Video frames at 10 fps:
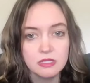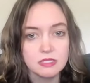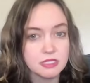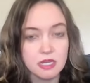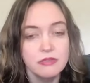
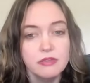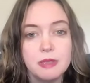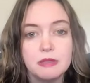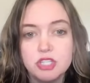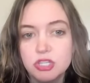stuff
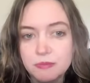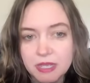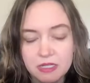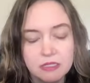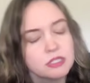about
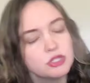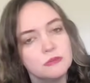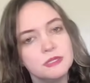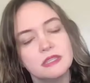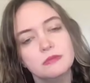geomagnetic
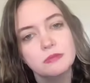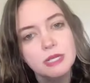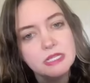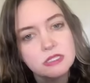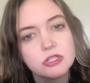storms and the
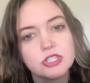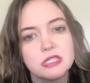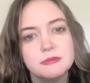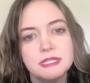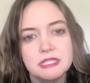research
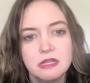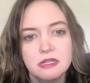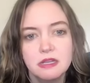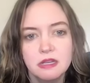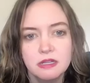that's been
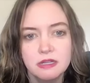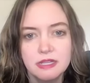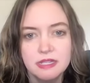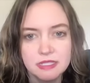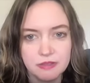done
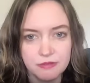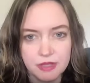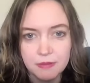on its